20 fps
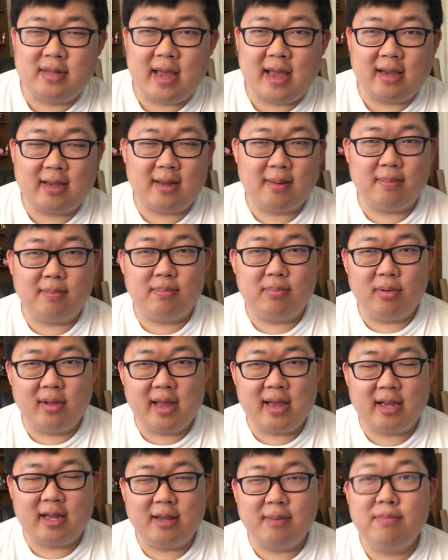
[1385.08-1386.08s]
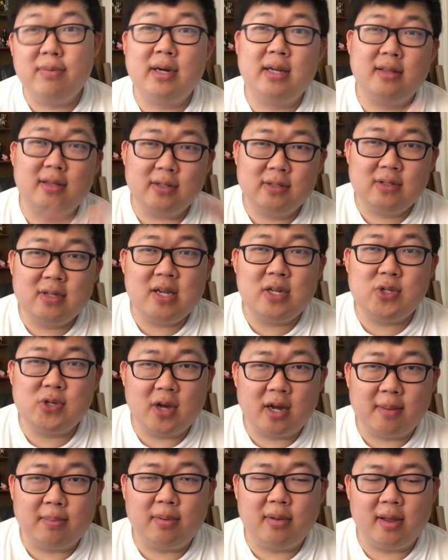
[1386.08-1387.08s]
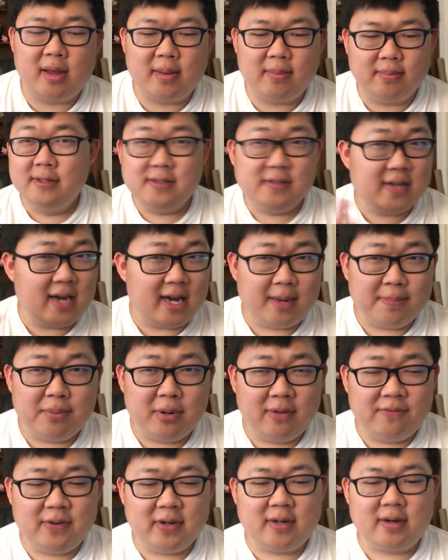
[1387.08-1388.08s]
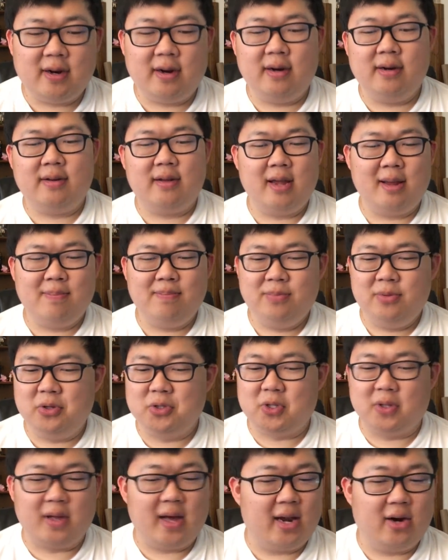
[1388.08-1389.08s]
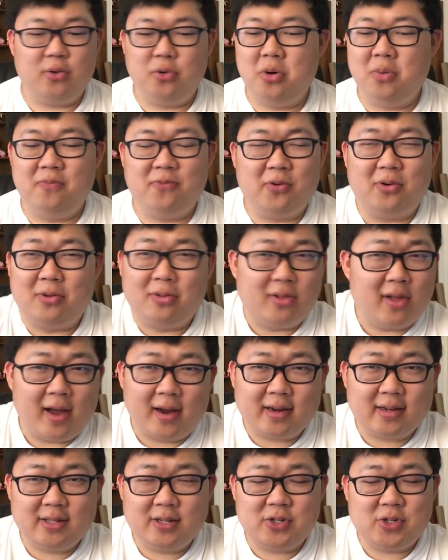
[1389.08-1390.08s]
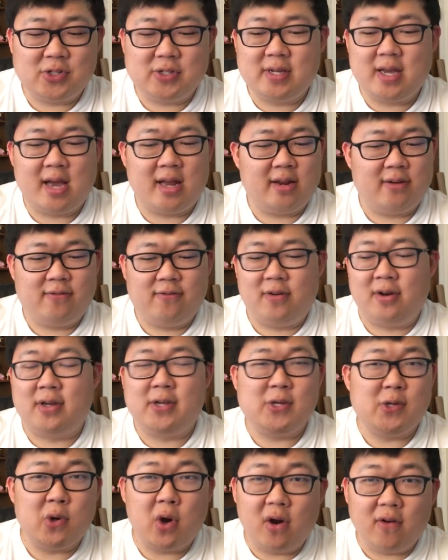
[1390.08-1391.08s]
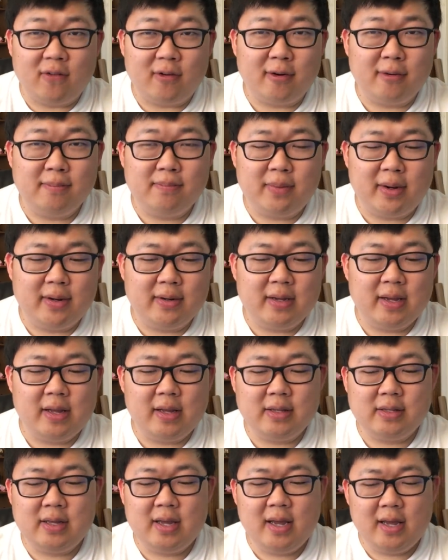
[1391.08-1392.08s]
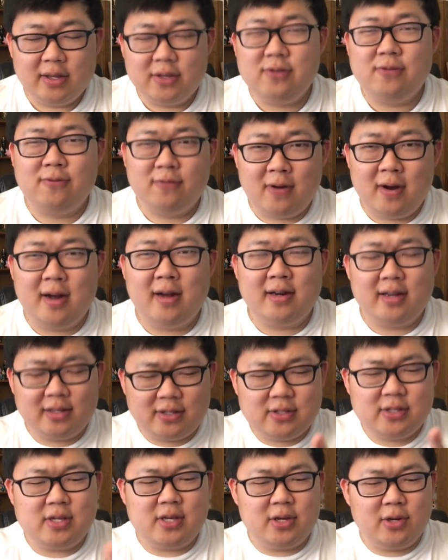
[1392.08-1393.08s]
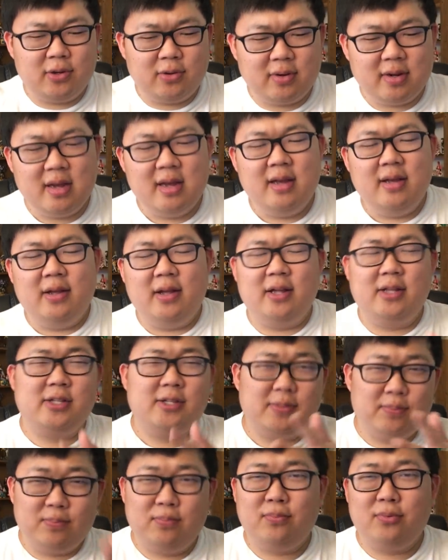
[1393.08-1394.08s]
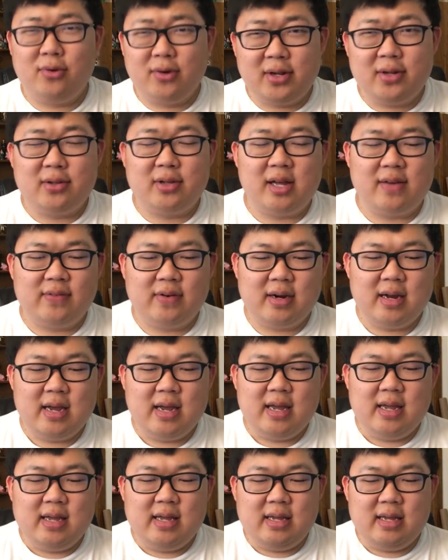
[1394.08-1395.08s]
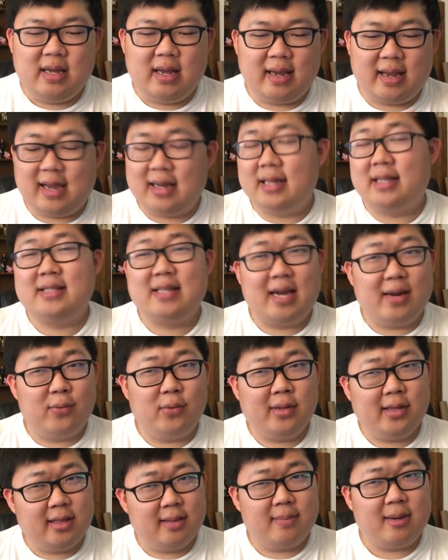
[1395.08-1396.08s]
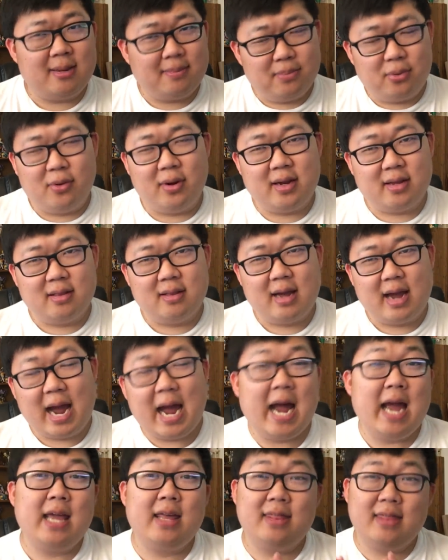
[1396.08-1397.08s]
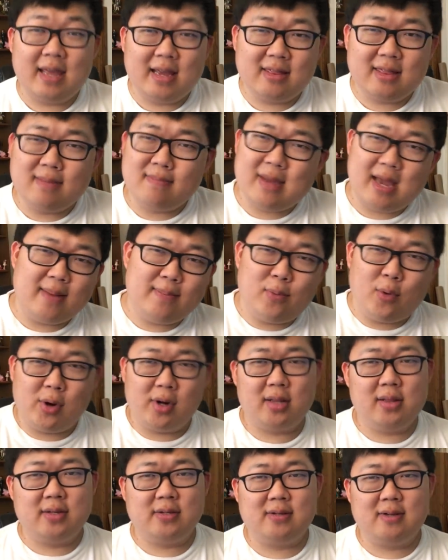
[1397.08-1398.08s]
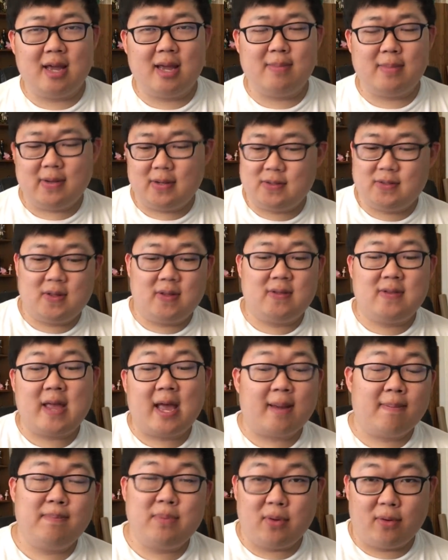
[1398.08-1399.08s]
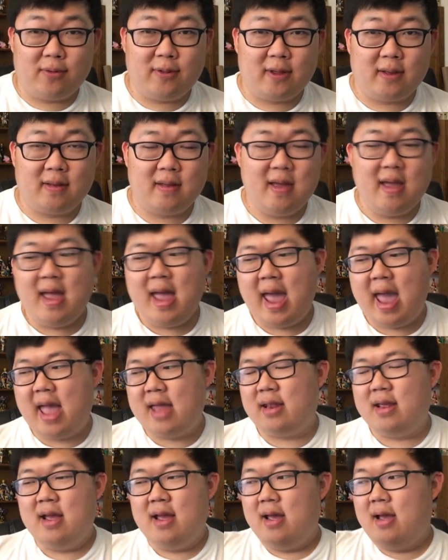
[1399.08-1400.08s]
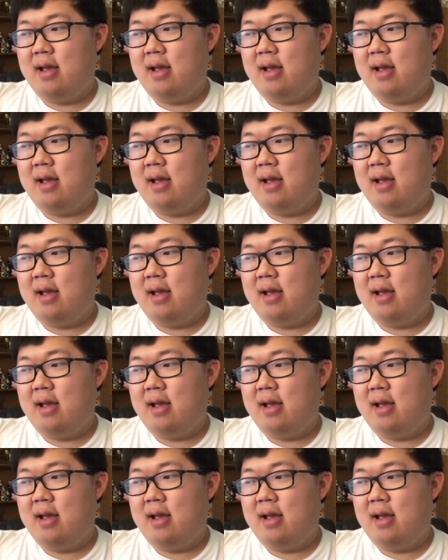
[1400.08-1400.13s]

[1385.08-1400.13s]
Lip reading: deck and playing it. But it does teach you how to play. It's not a perfect card game. There's a lot of room for luck to just kind of fuck you over. But it's fun. It's cute. It's pretty clever. Again, it's not really the main point. I think the main point of this game is the deck building and